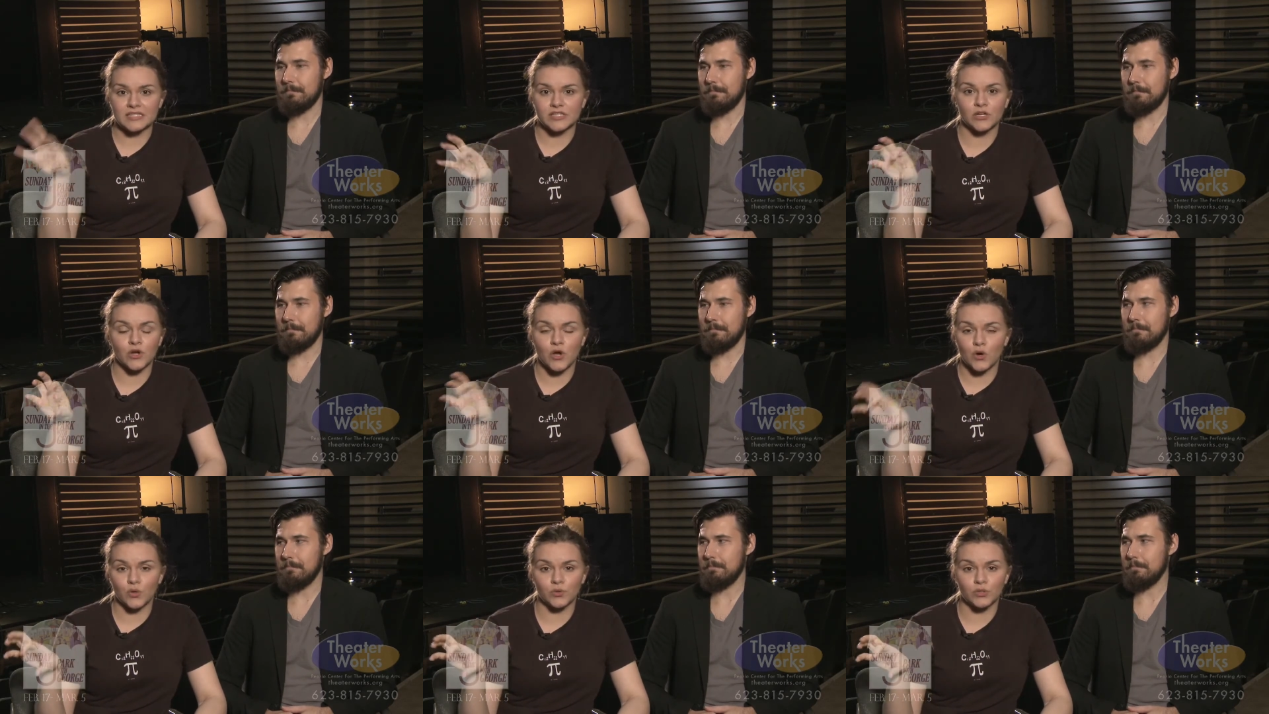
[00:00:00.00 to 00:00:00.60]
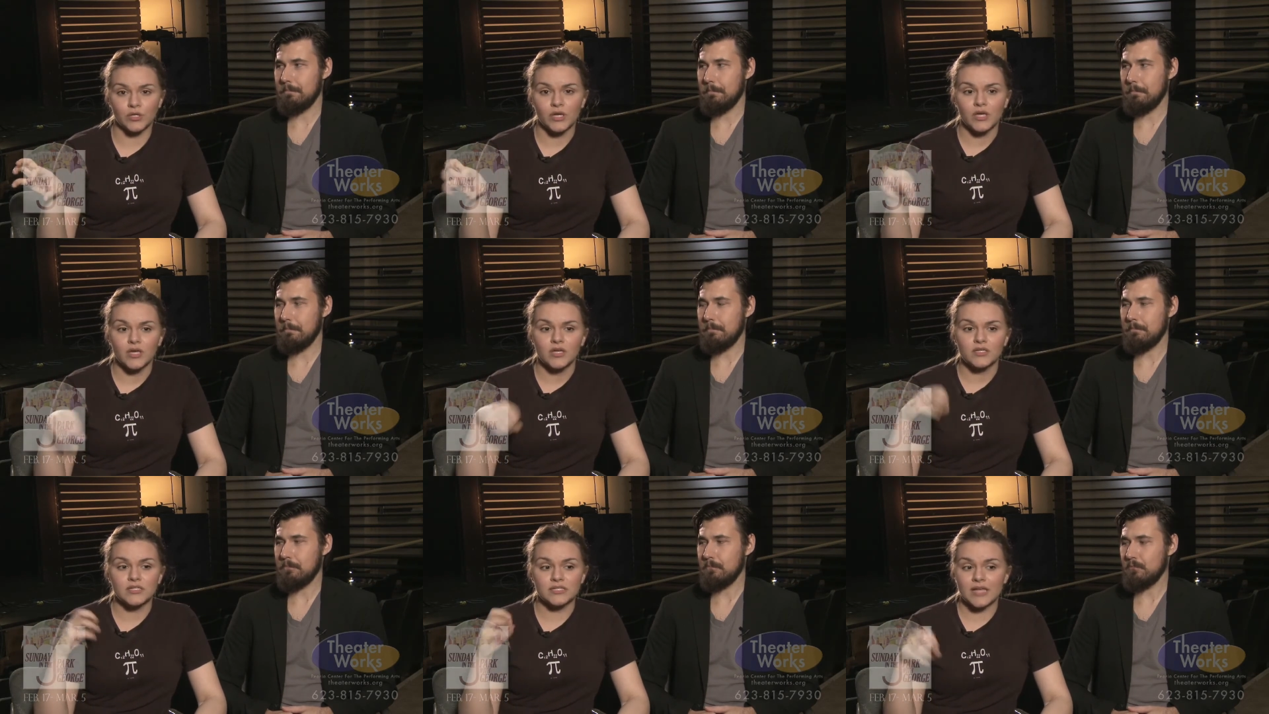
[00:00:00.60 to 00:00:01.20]
Speaker 1: has their mm-hmm. own
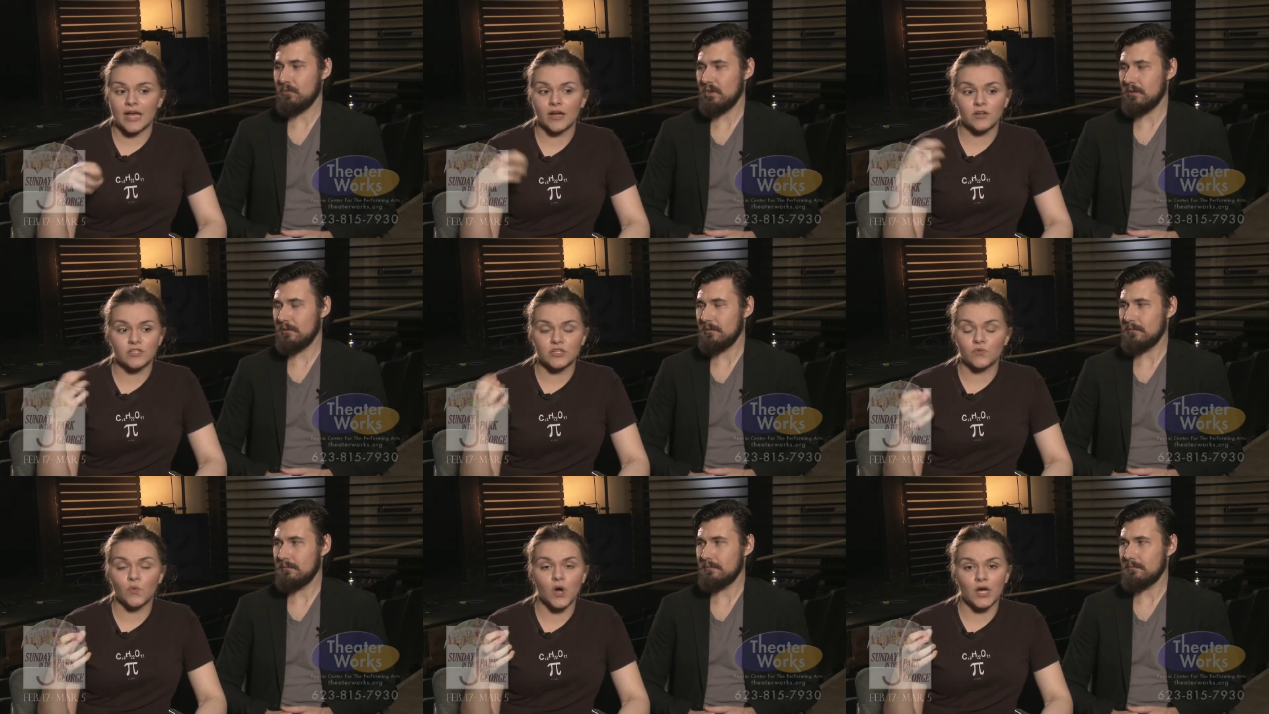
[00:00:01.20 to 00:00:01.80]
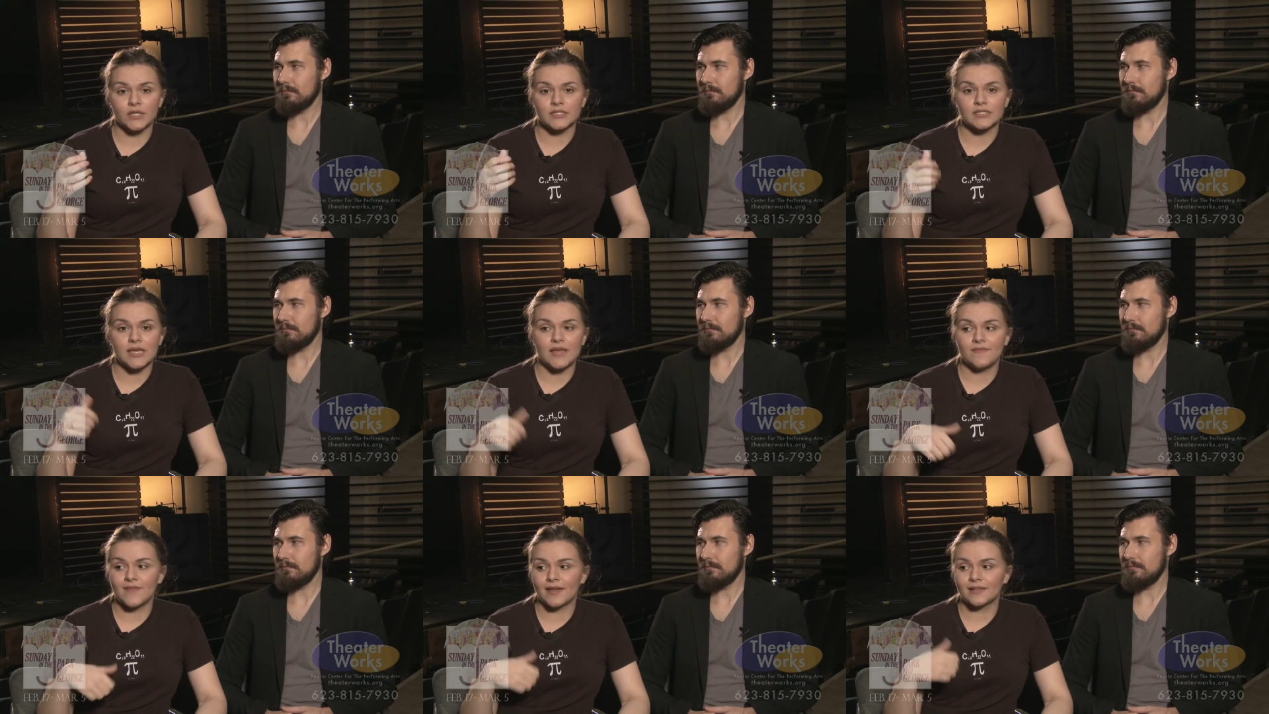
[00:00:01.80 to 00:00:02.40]
desires and wants,
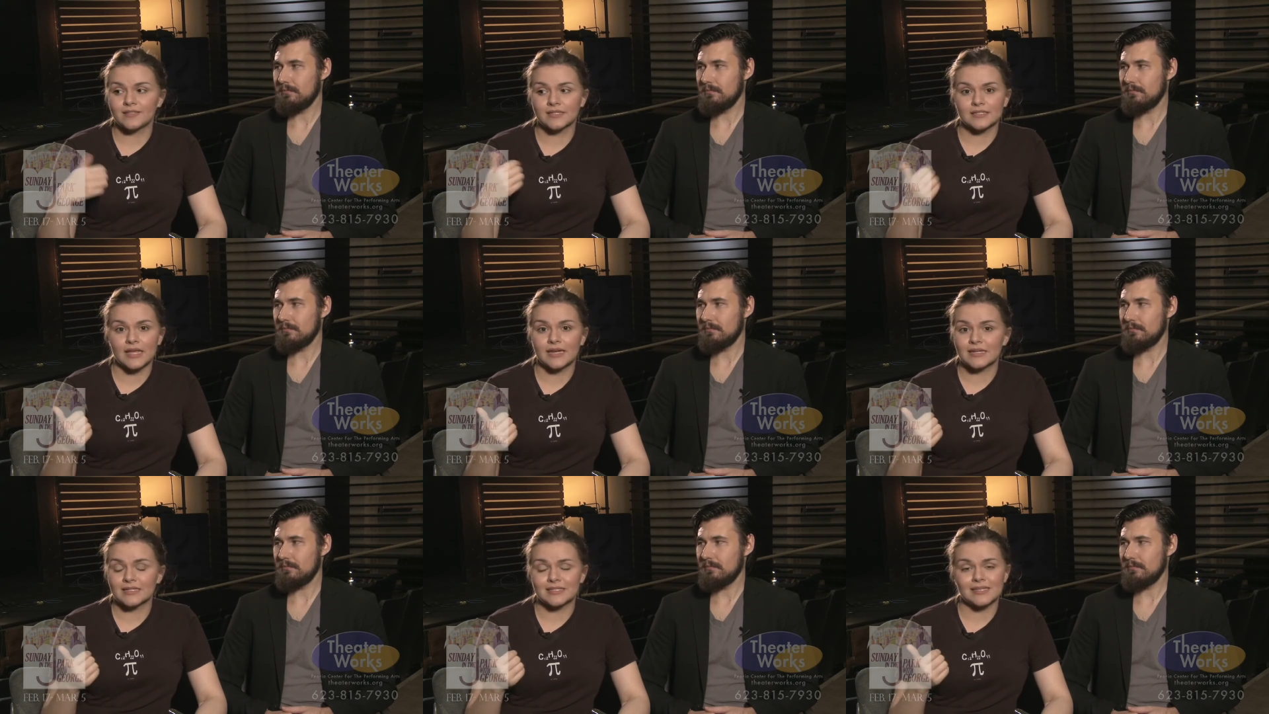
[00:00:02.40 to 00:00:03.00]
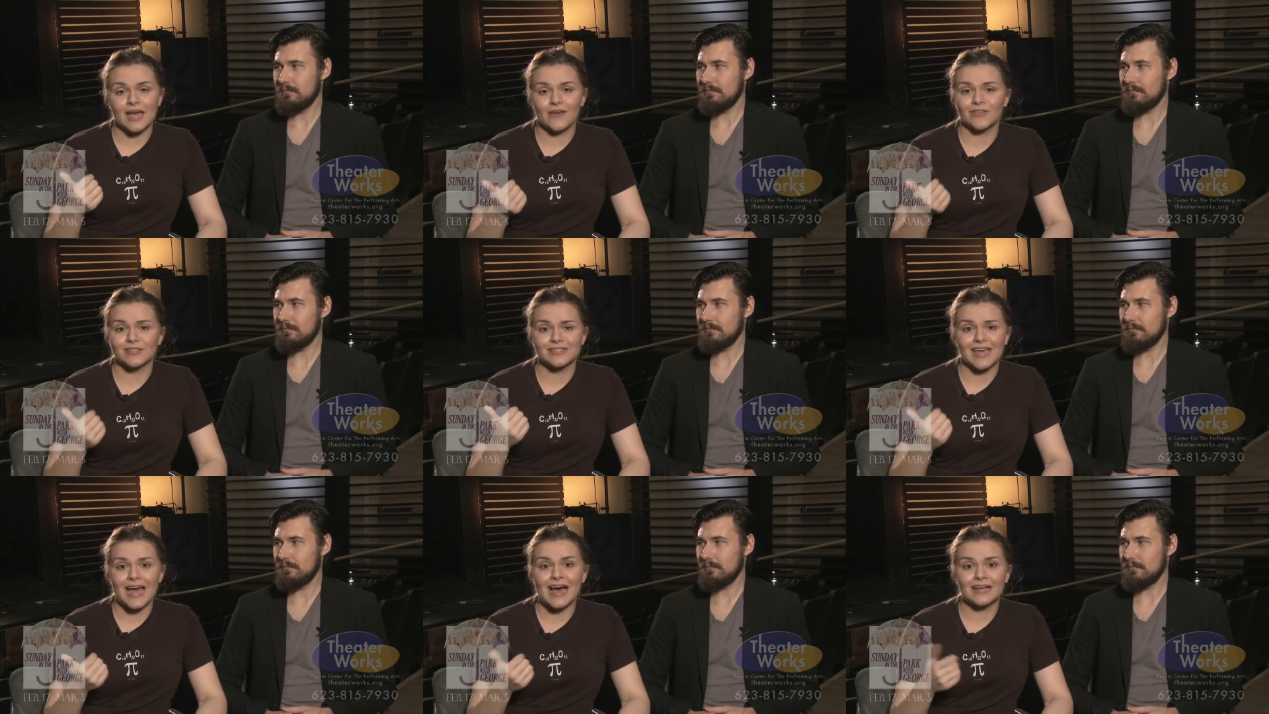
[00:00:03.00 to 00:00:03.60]
and then it's exciting to see how
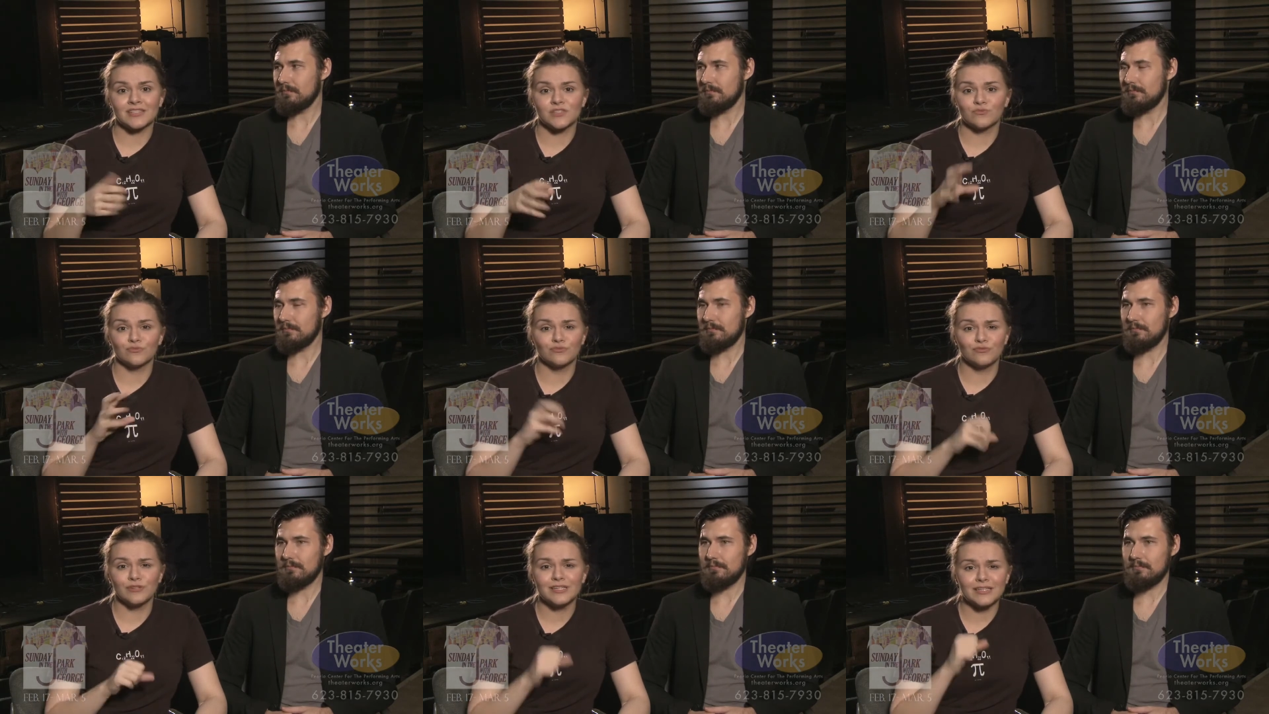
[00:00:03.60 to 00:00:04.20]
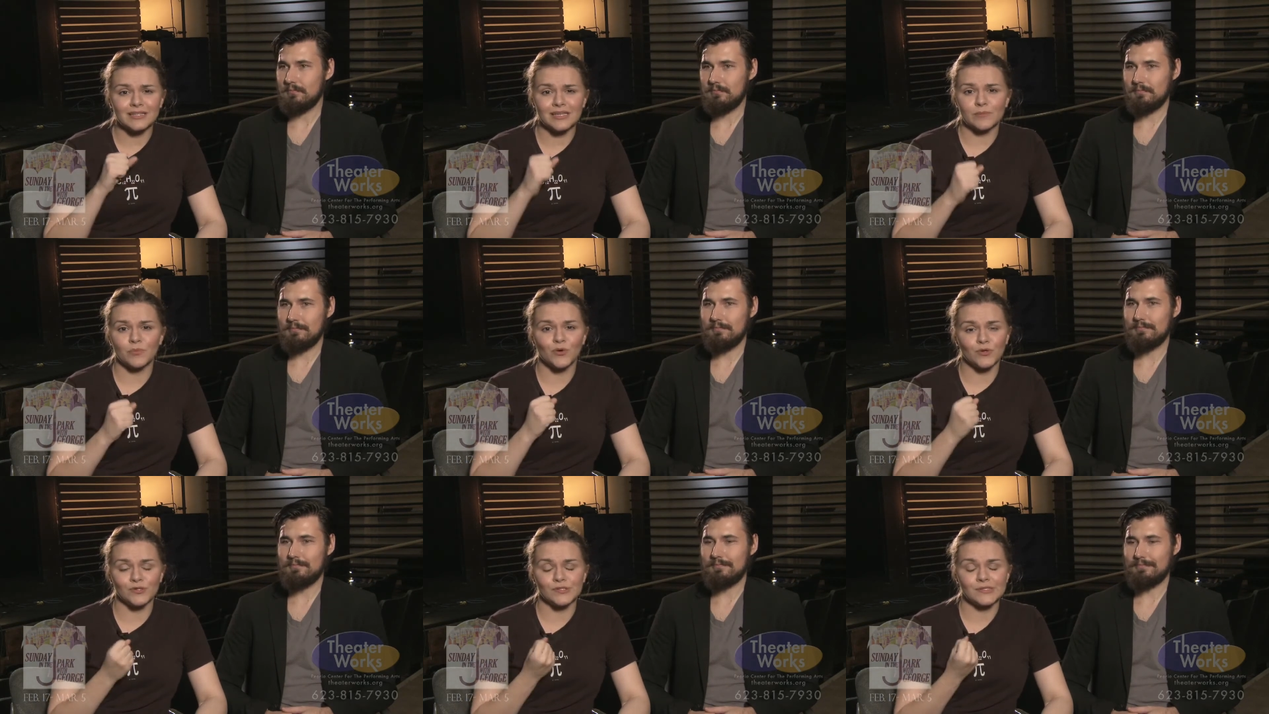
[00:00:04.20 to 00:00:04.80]
this cast really
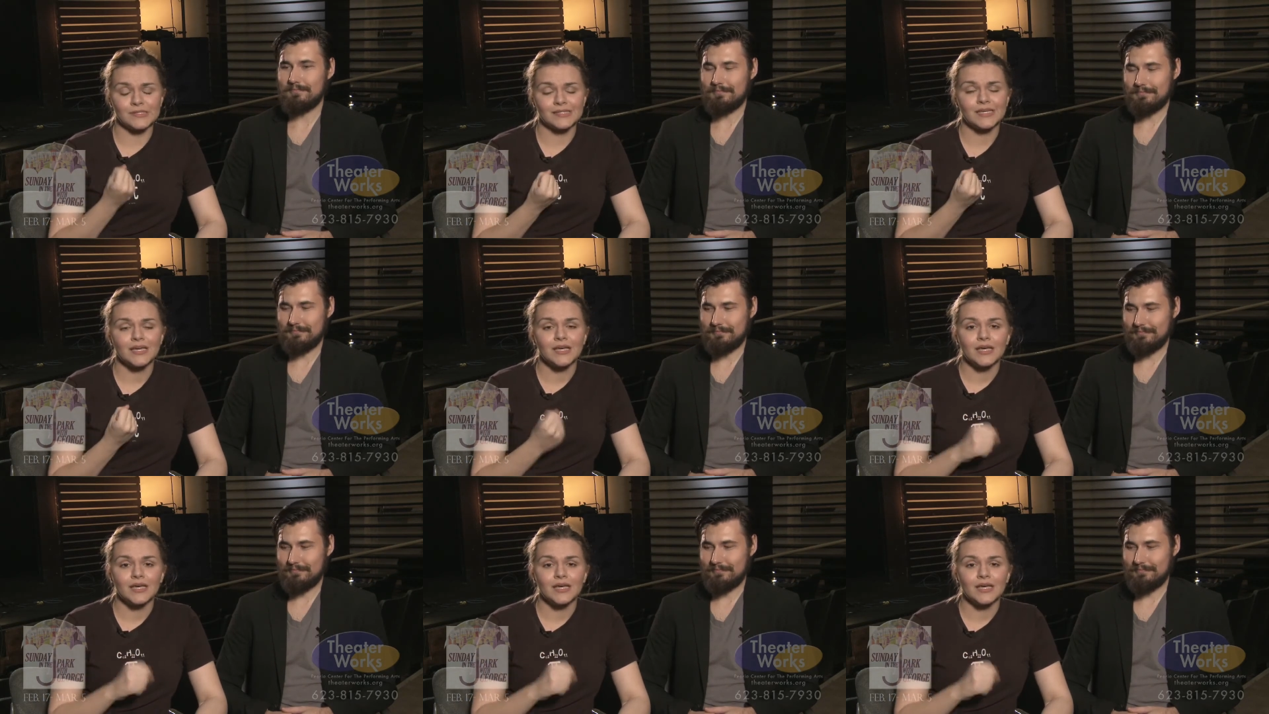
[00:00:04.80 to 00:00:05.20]
pulls